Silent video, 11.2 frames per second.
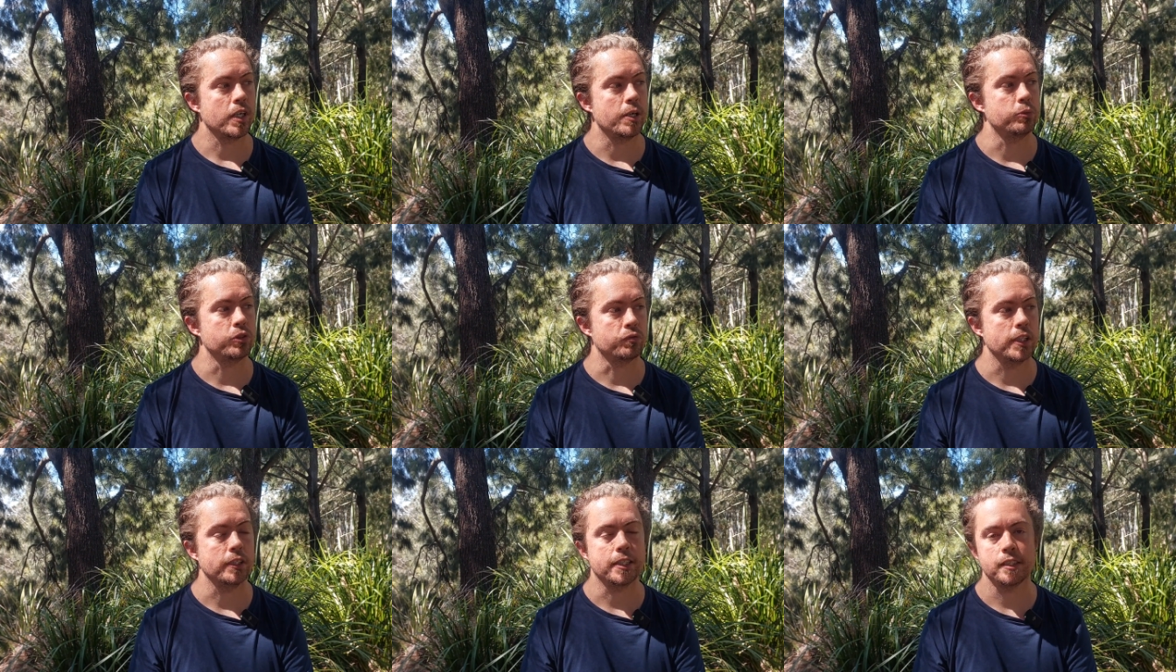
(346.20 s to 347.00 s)
it was
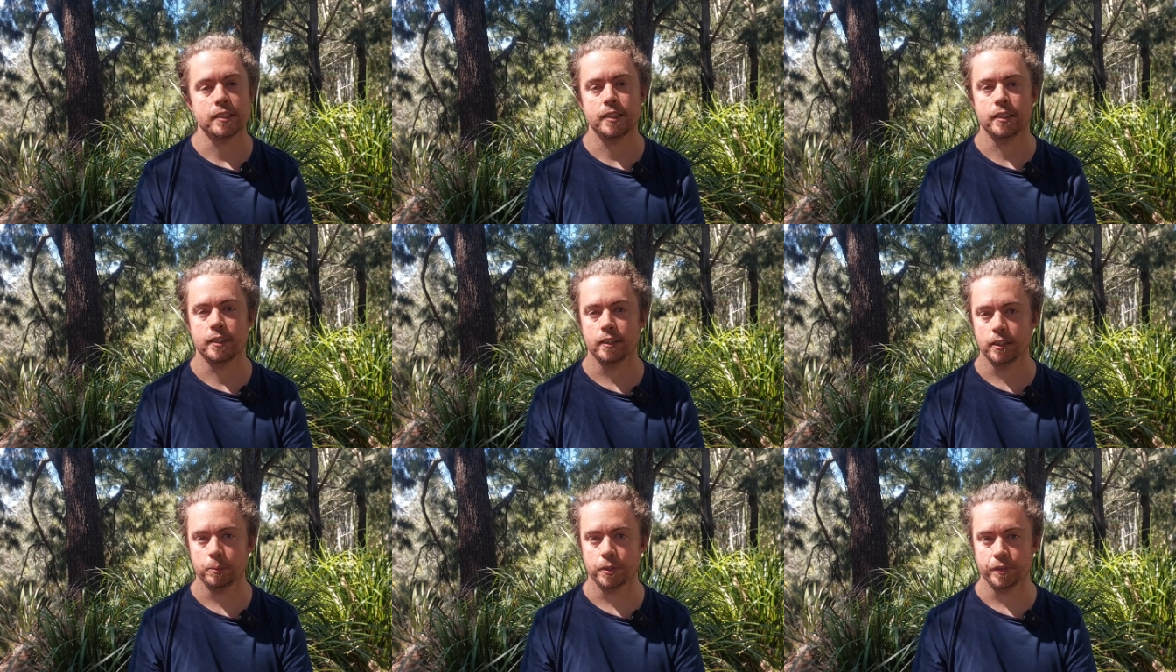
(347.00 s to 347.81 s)
really considered a
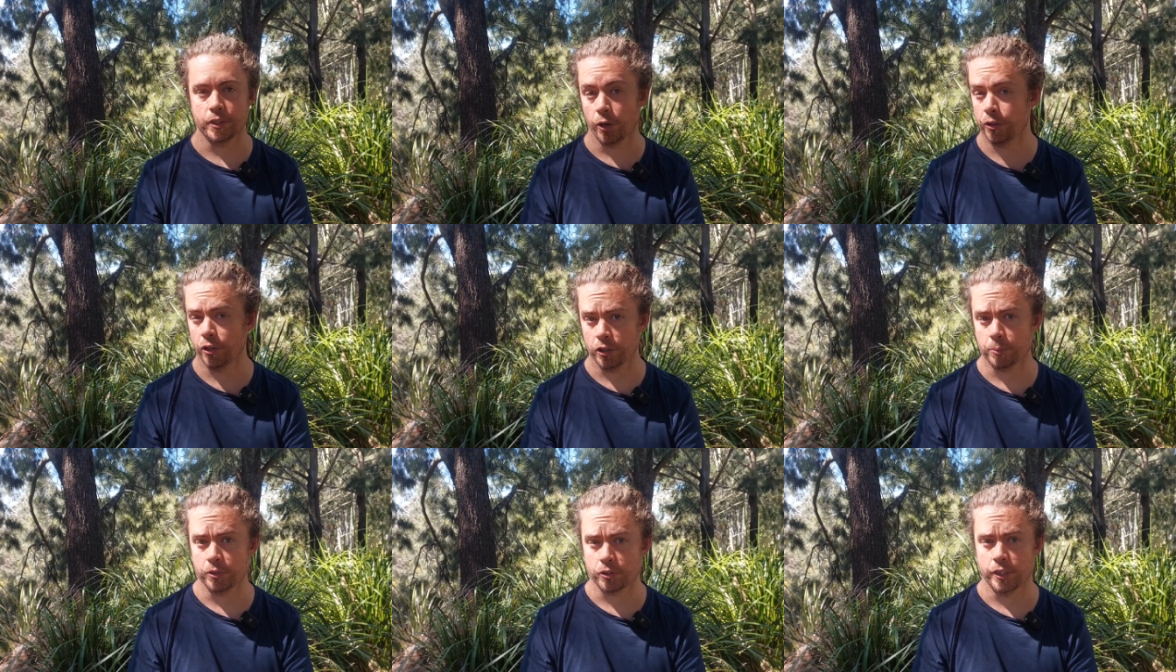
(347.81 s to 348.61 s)
little bit of a no-no
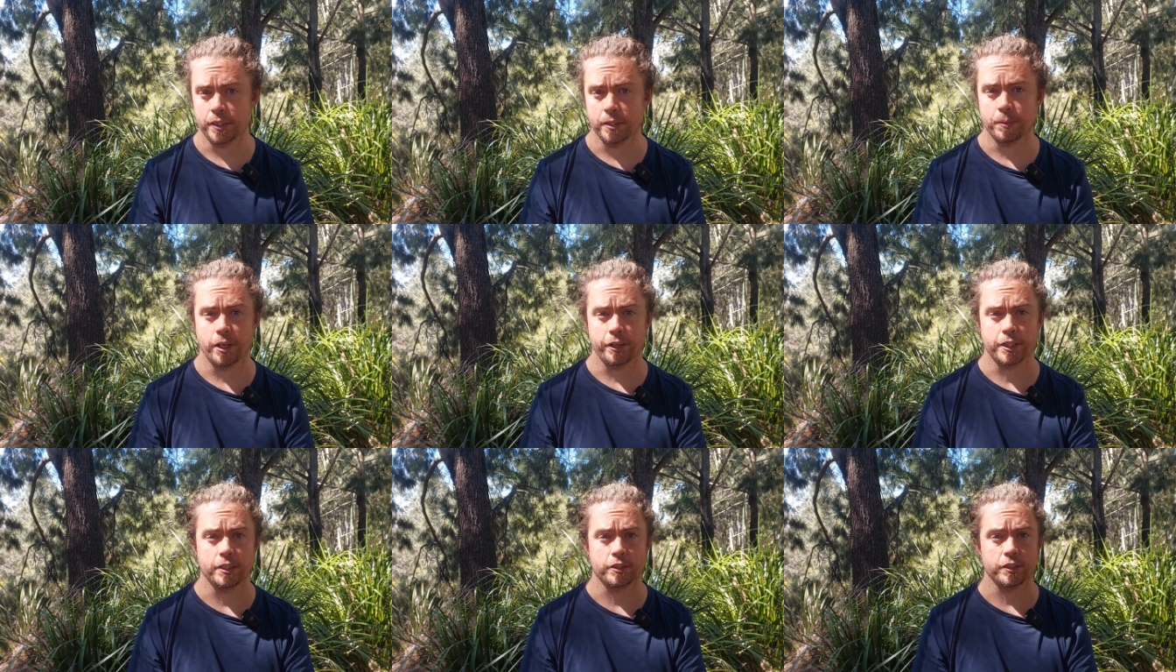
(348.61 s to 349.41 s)
to put trees in
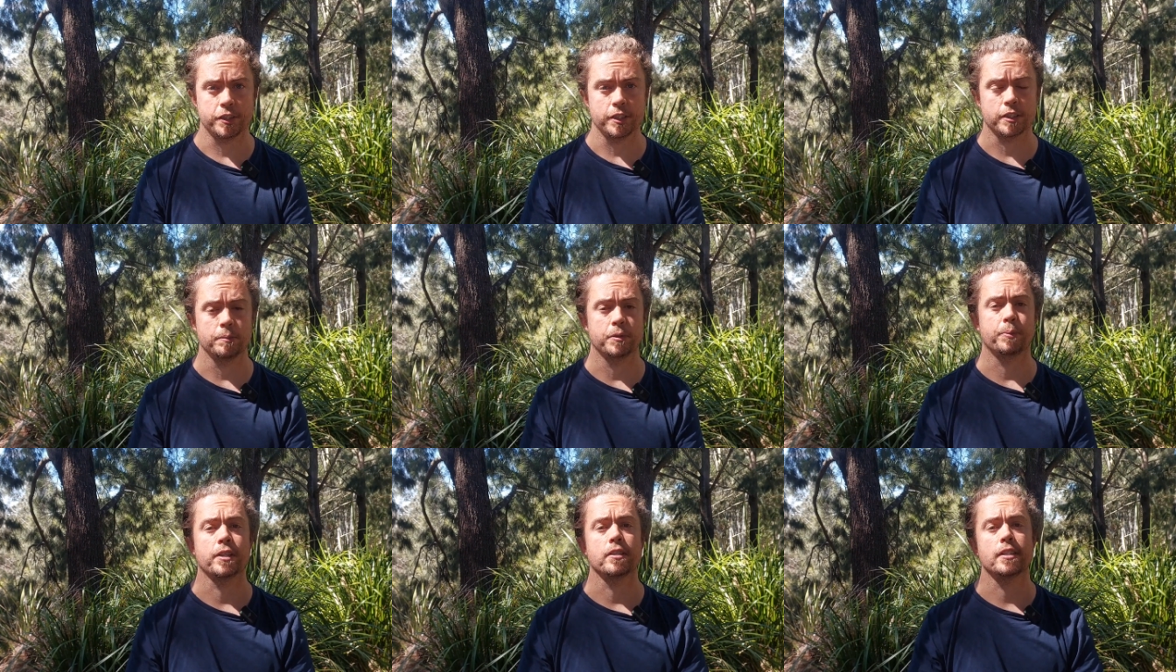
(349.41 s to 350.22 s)
bioretention systems
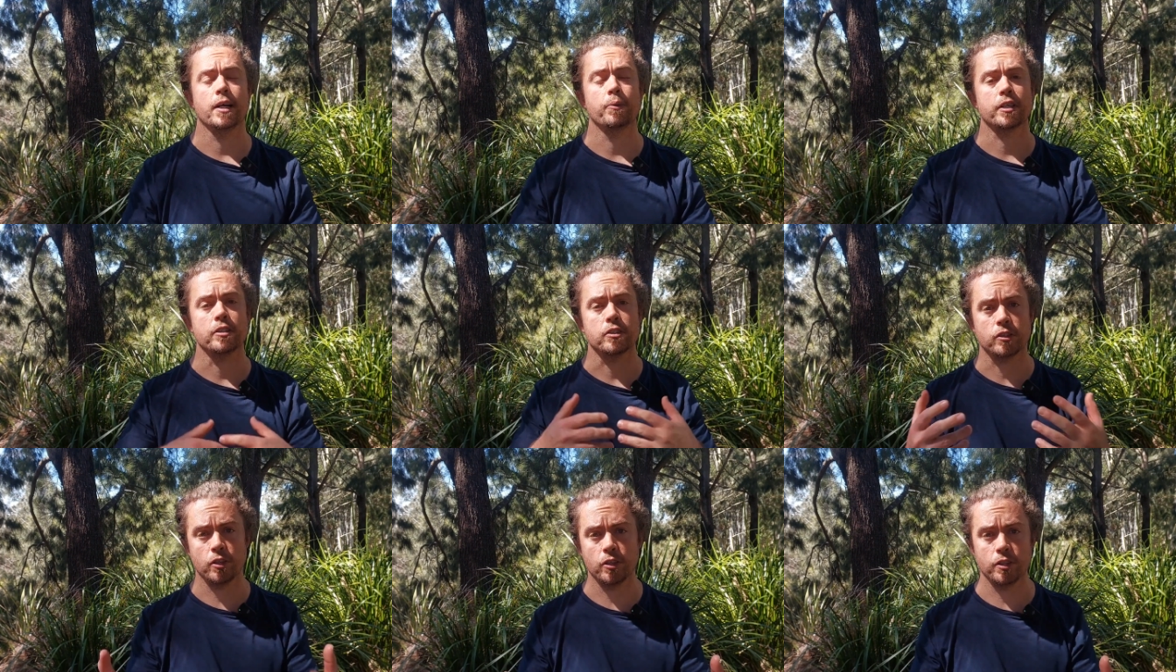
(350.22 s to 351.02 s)
because there were
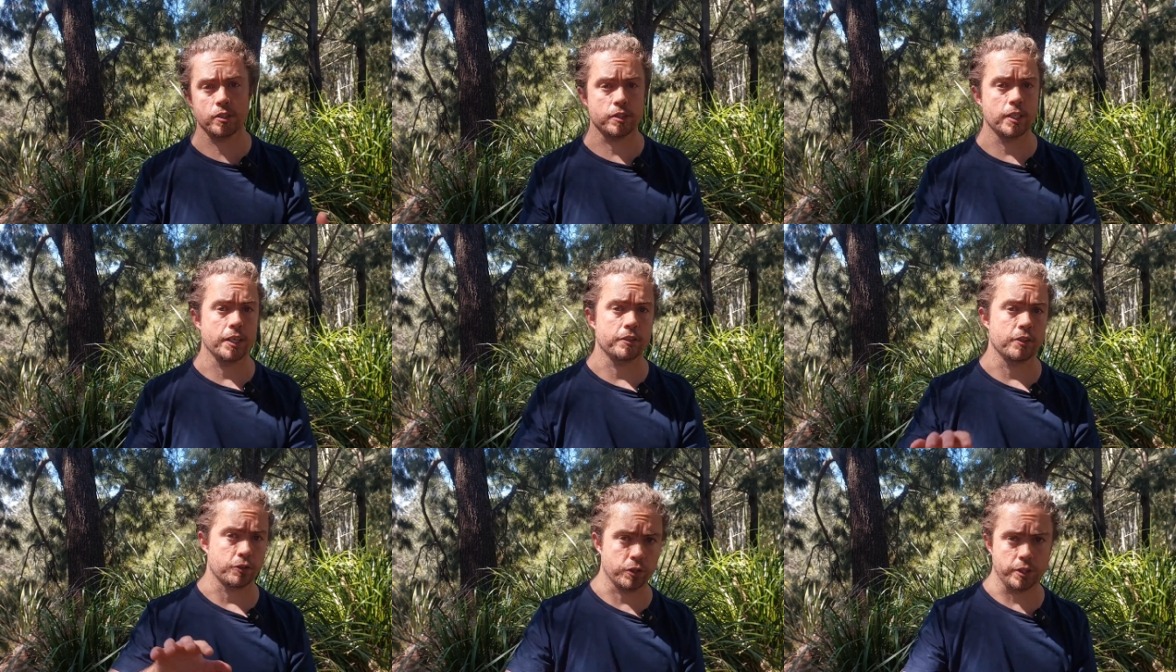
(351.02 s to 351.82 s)
concerns that
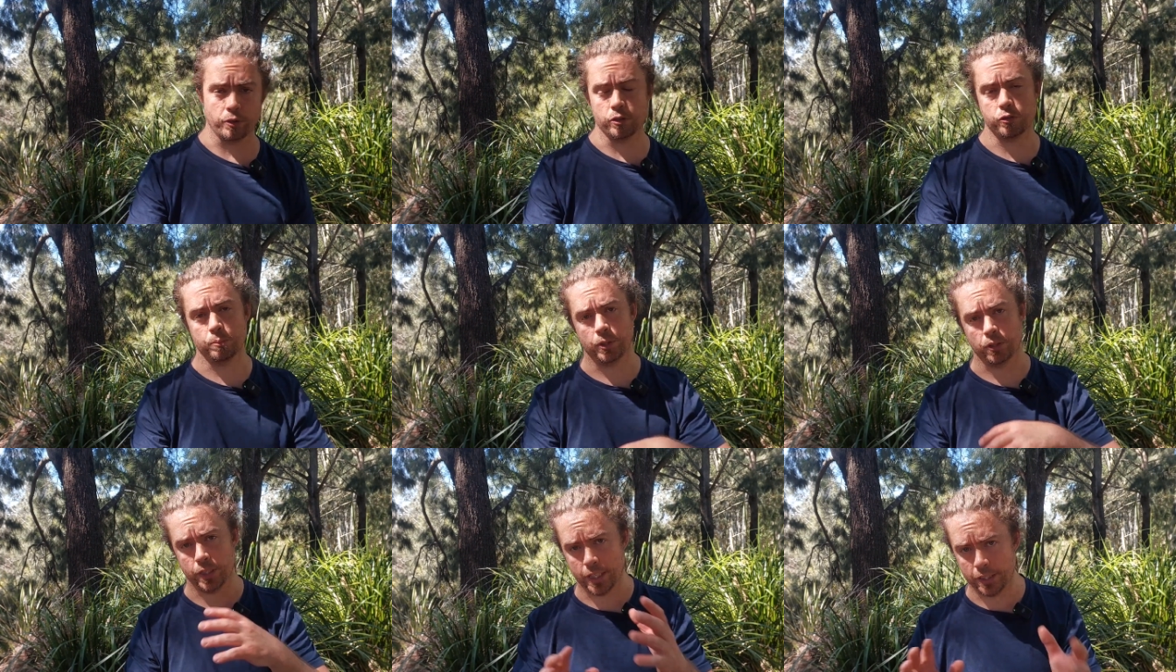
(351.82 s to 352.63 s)
the tree roots would
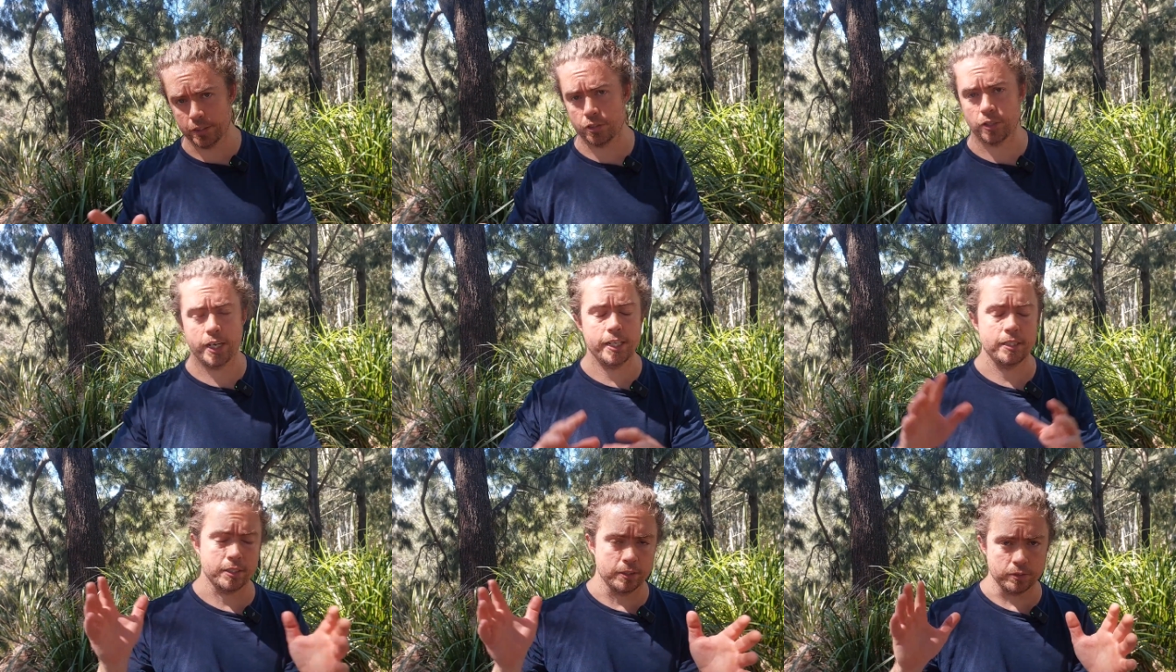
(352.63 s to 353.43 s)
block the
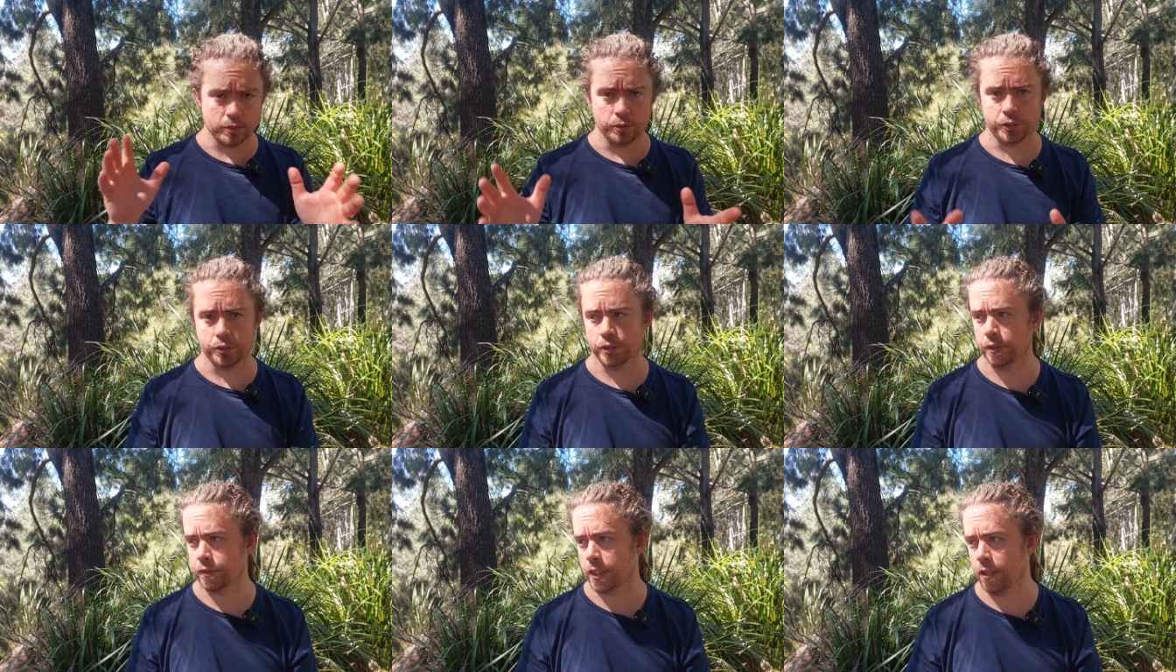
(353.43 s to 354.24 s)
underdrains and all
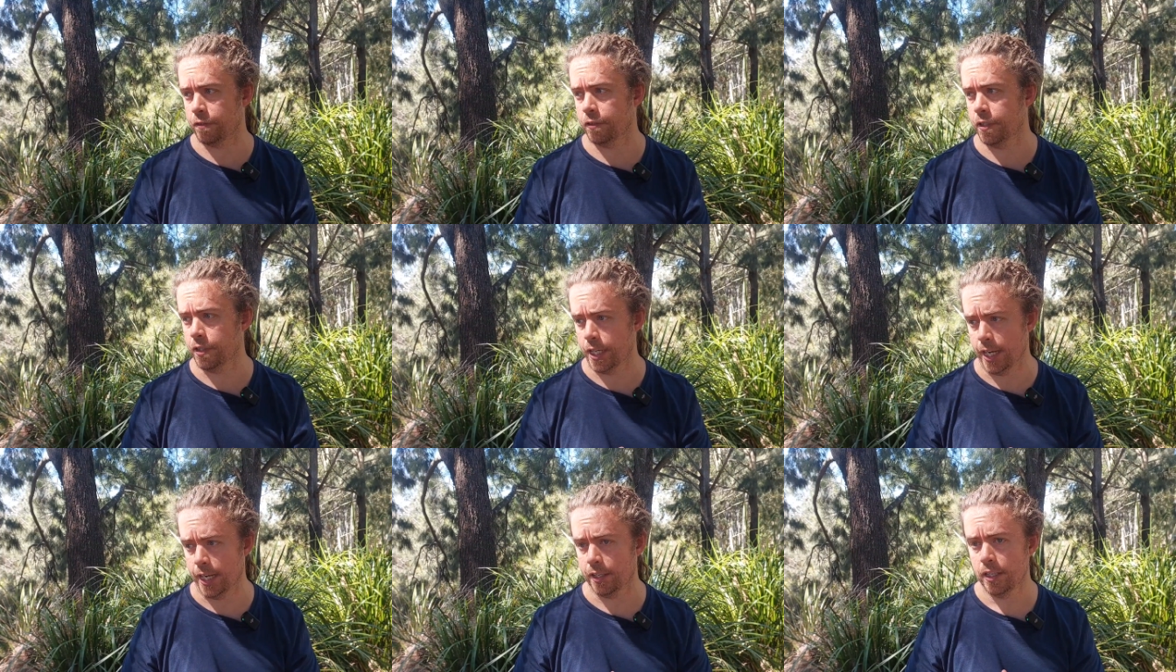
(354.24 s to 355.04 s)
sorts of stuff
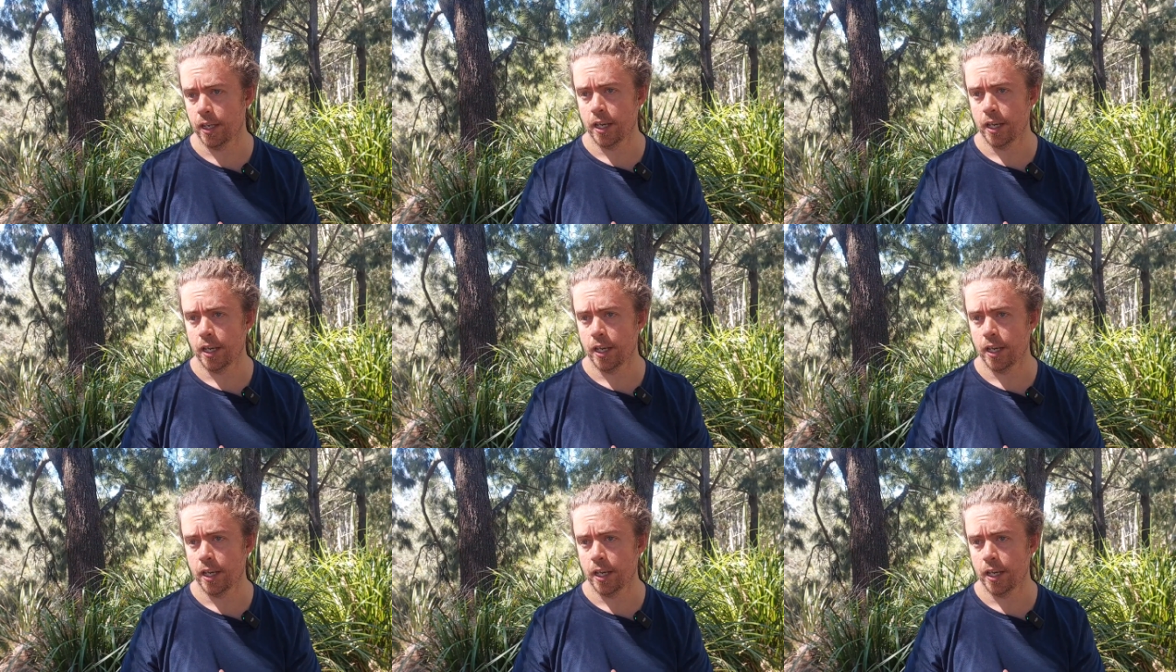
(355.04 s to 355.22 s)
there.